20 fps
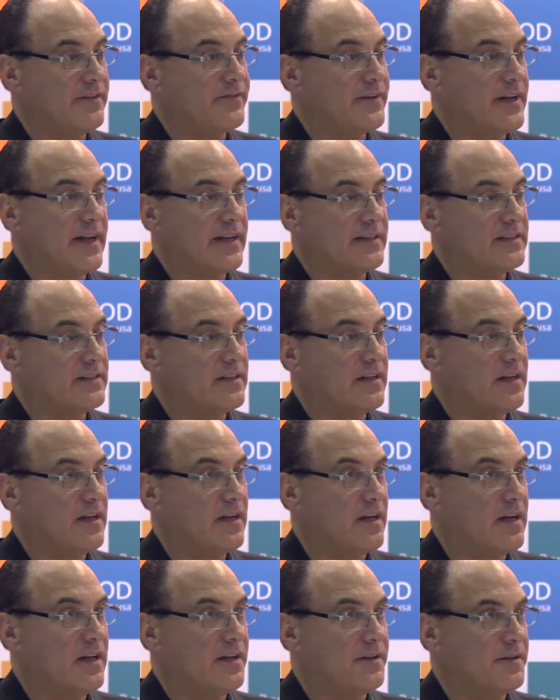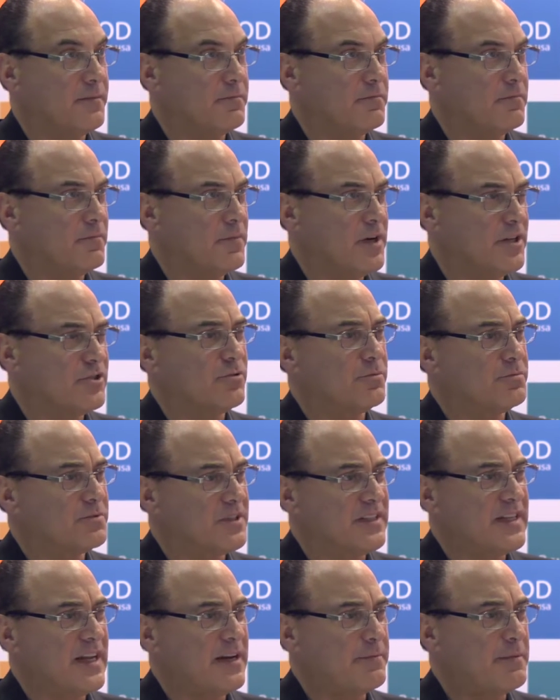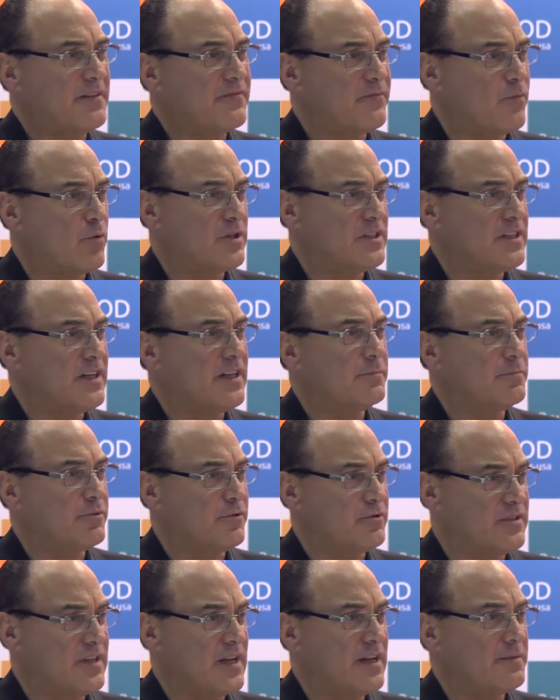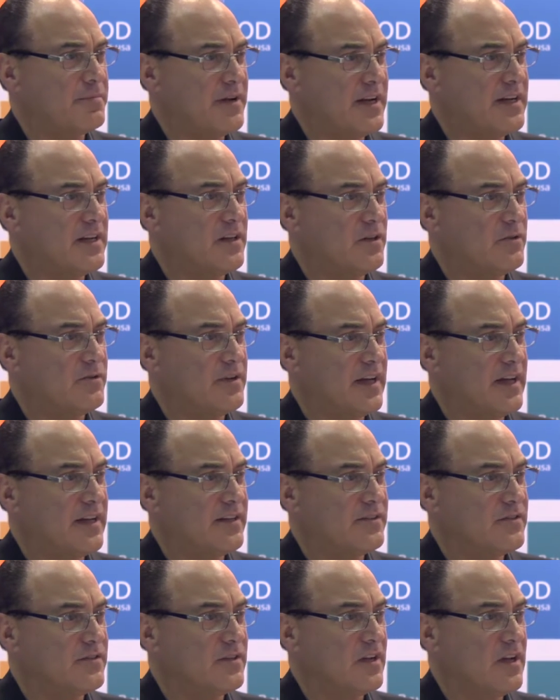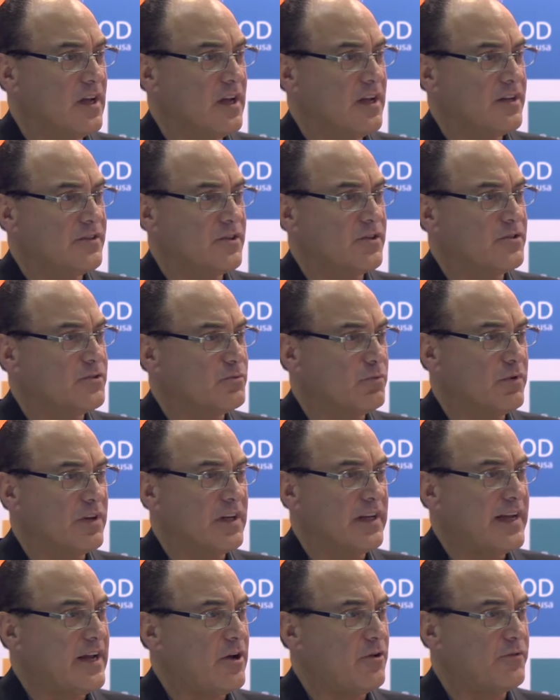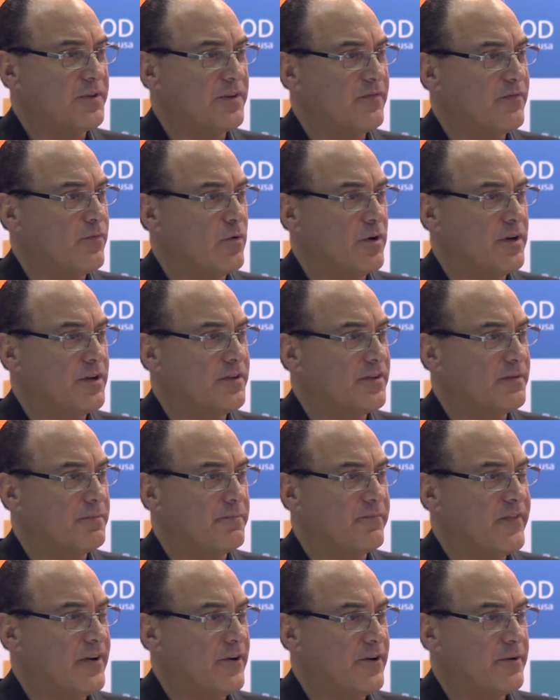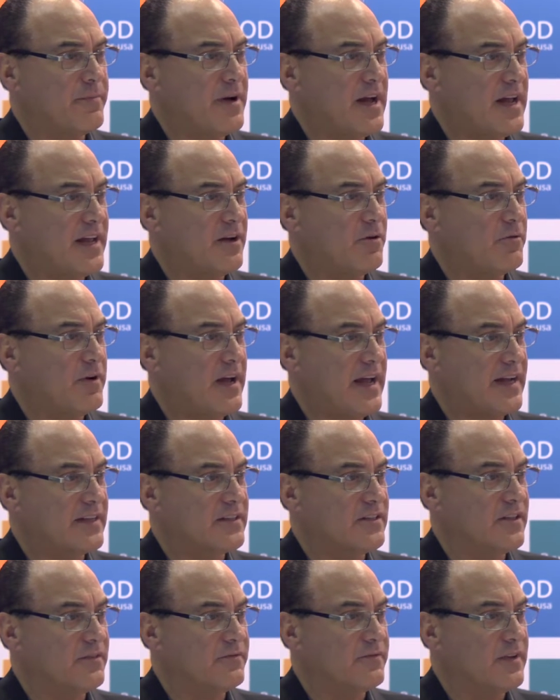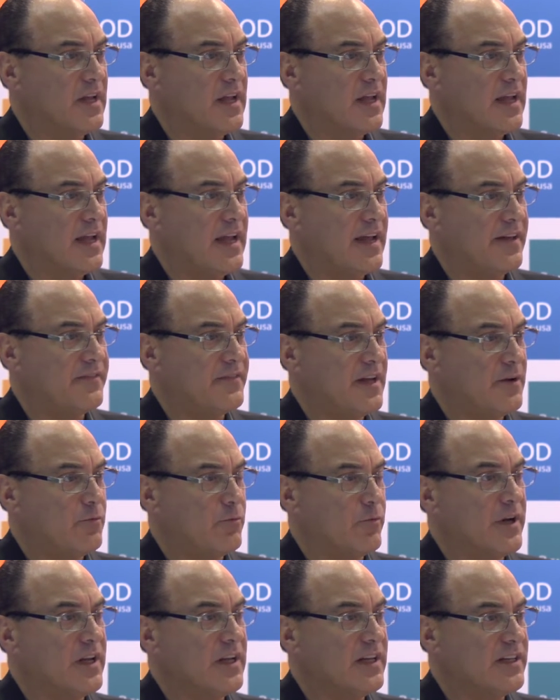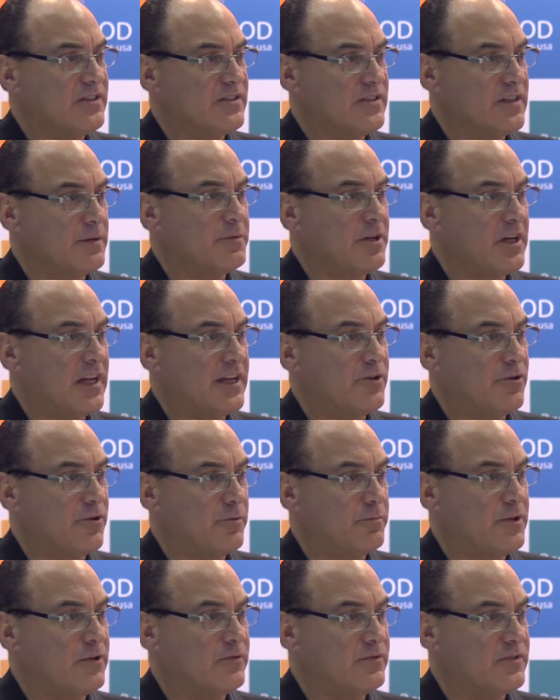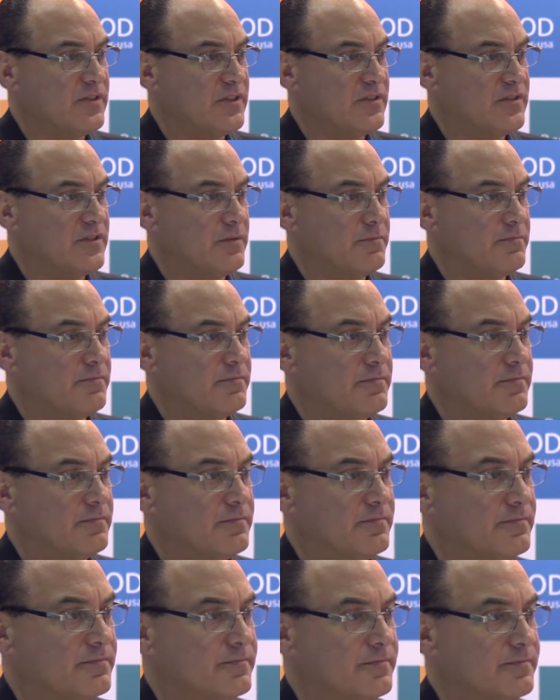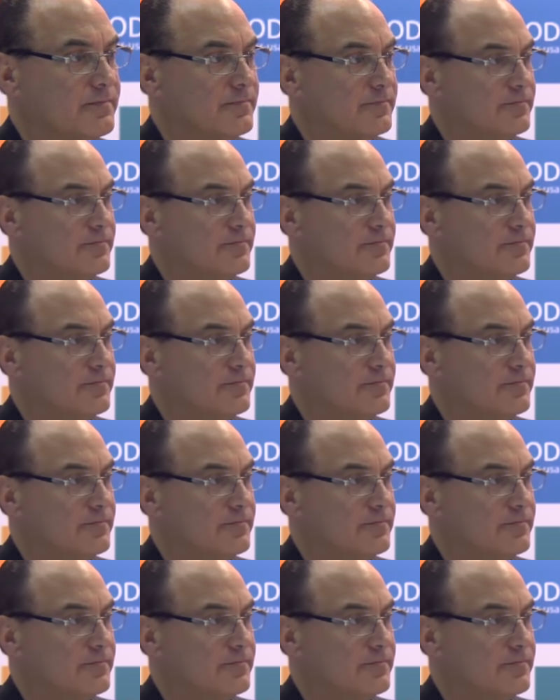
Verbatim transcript: You get uh, the mushrooms contain about 14% beta glucans, so it's really healthy for you. They're very bioactive, and they really stimulate your immune system. Mm-hmm.